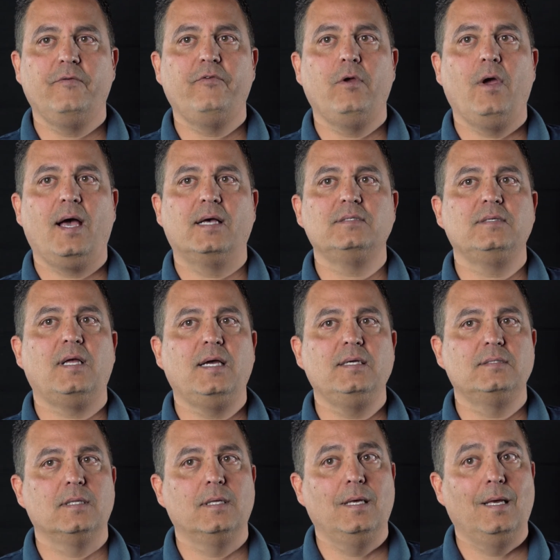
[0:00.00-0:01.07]
if you ask
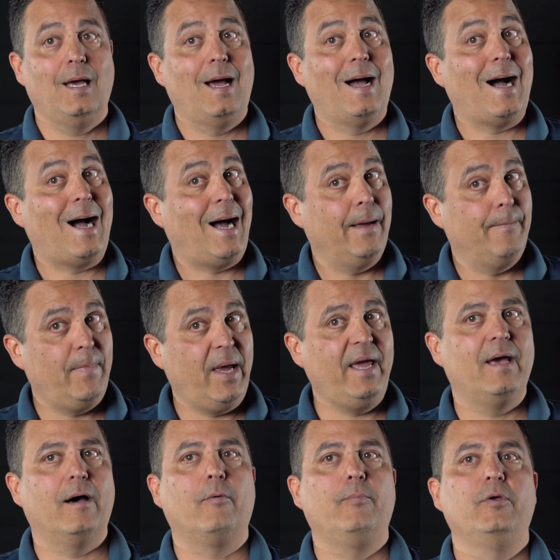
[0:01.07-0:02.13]
nicely, I may
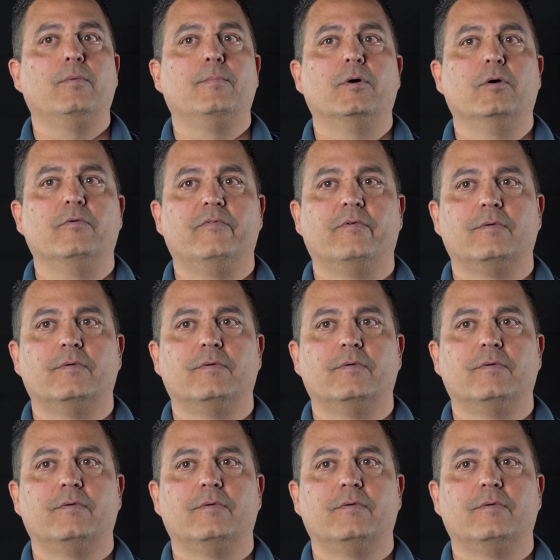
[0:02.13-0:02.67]
help you move.